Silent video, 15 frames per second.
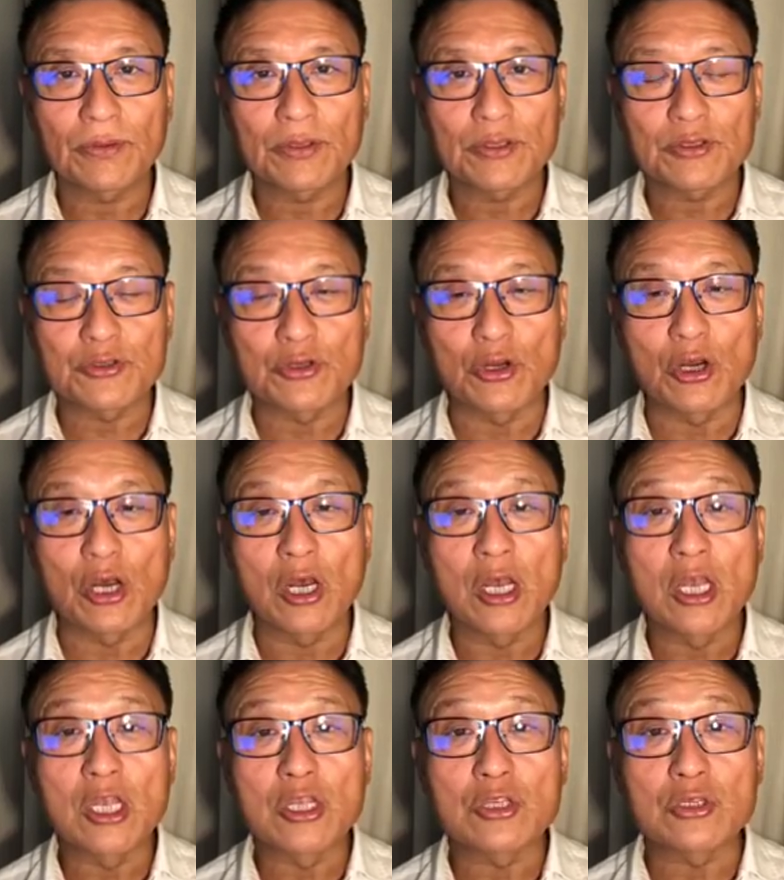So,
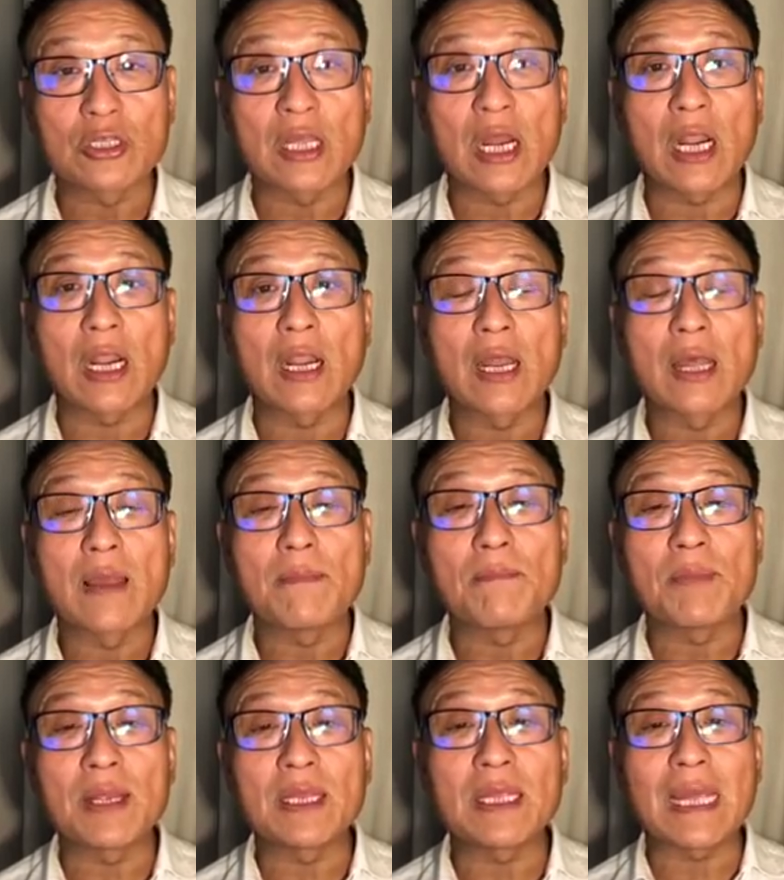so there are
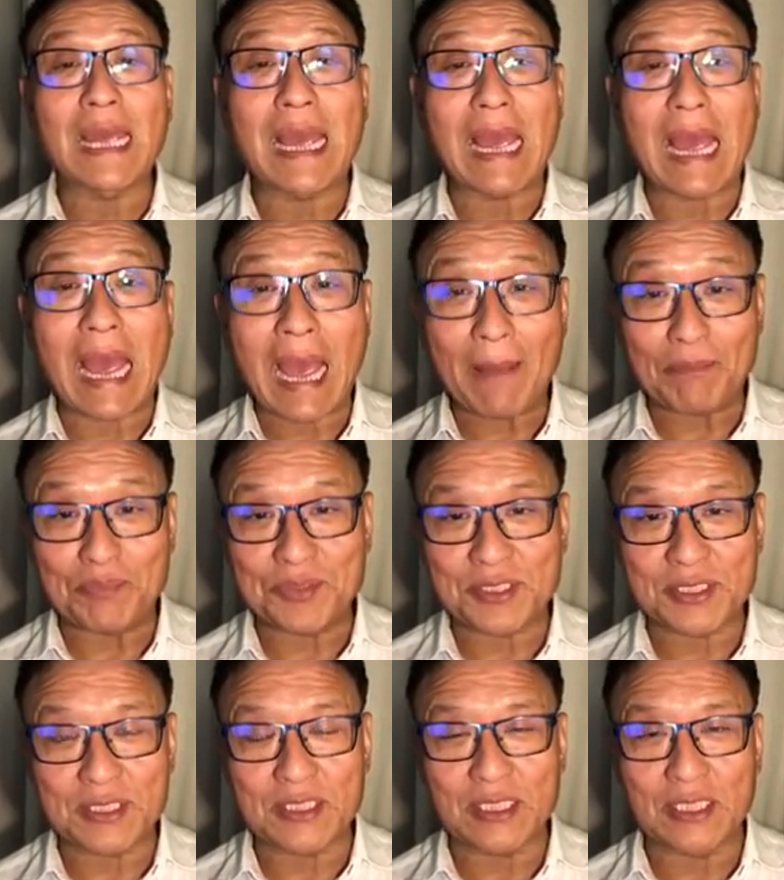many
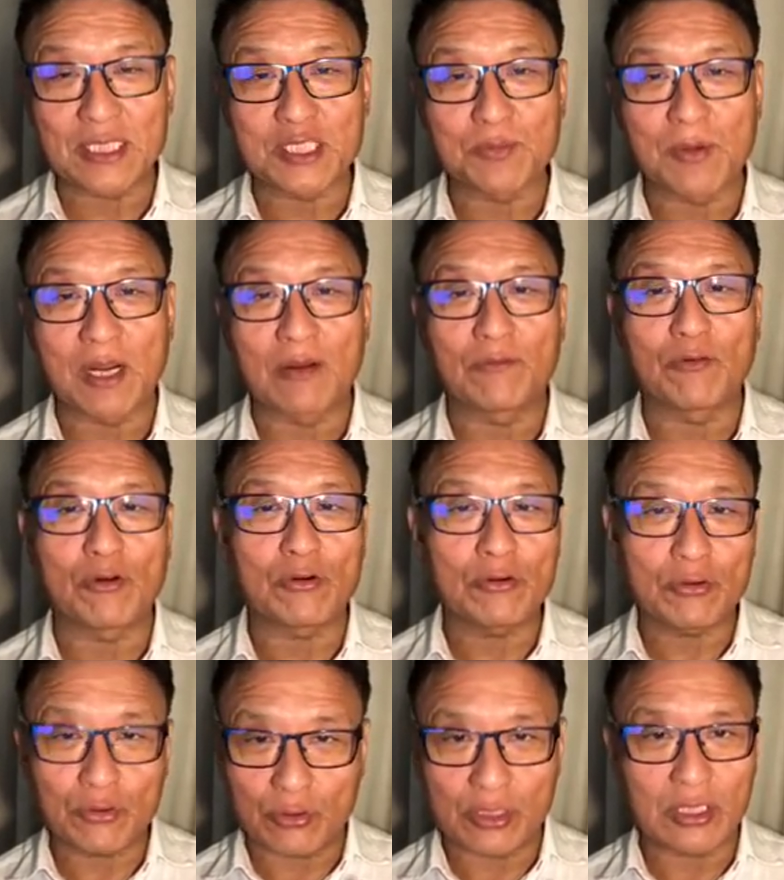apps in the smartphone
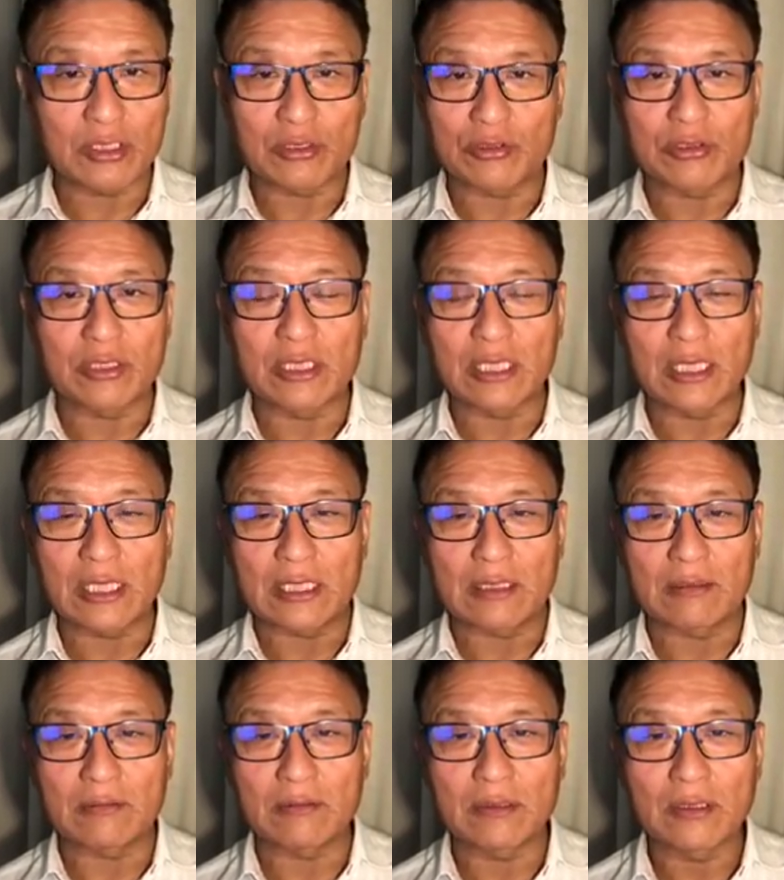you need to delete,